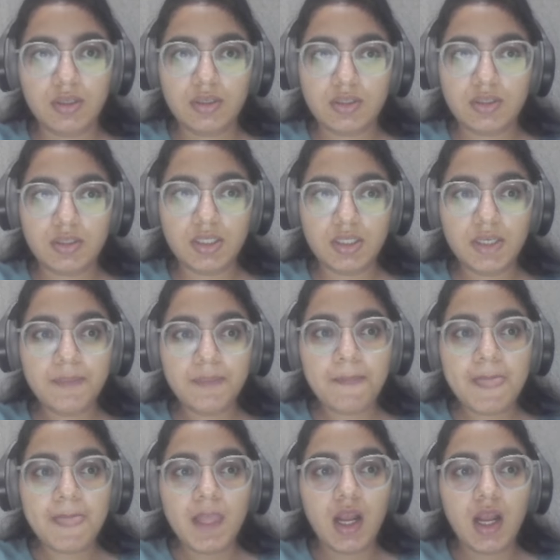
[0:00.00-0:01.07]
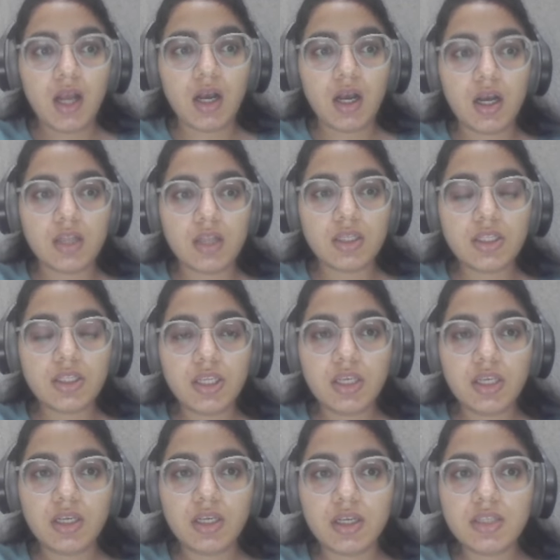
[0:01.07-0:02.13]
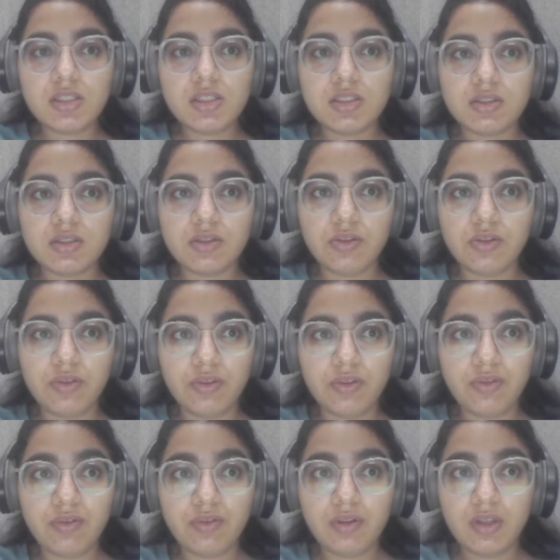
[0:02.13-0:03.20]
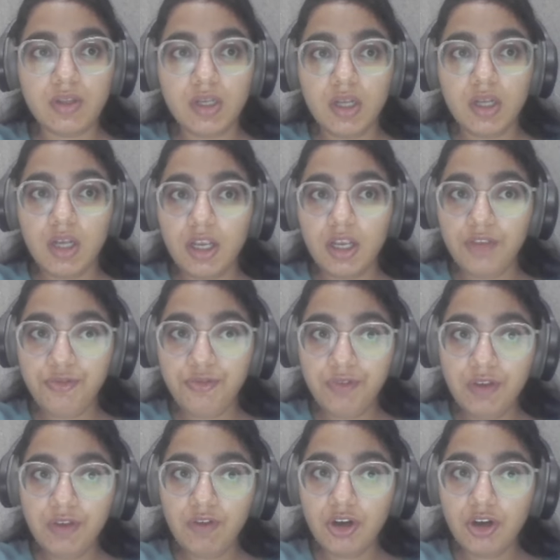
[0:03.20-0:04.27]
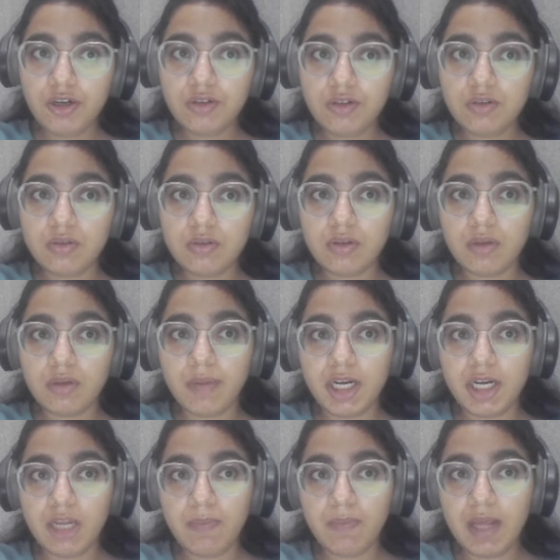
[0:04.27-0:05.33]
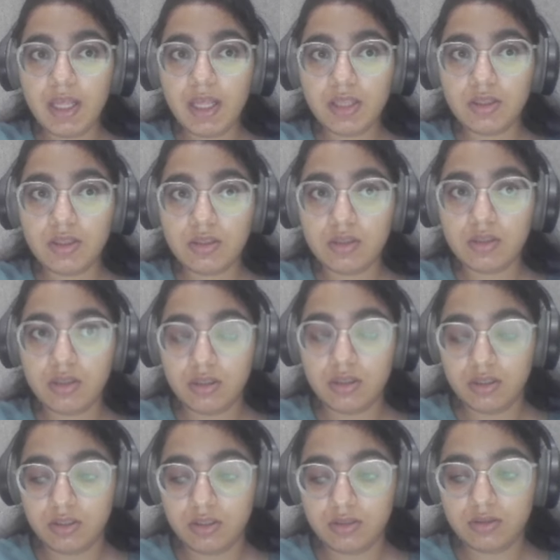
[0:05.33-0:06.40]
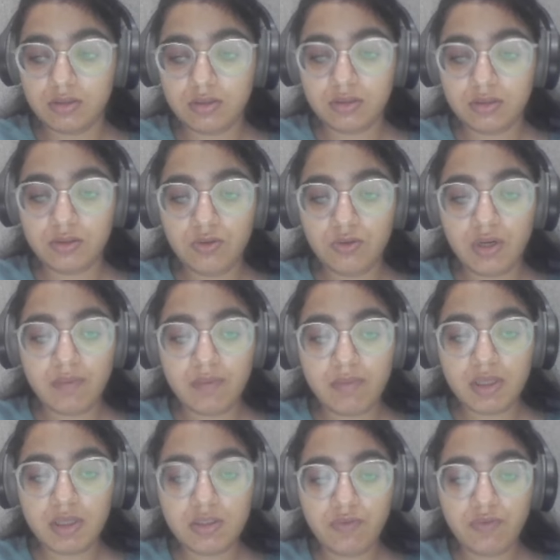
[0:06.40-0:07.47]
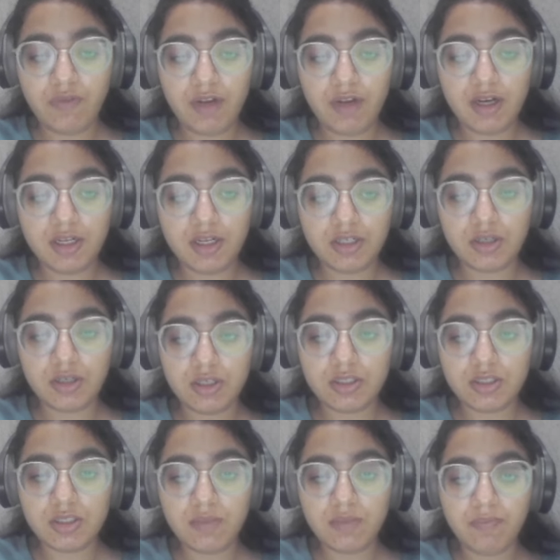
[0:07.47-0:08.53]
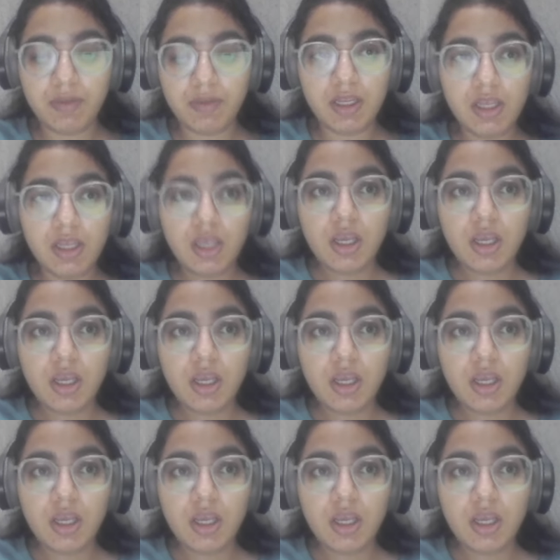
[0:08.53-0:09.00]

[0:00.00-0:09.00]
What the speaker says: See, the thing is, if we want to multiply two numbers, we will return simply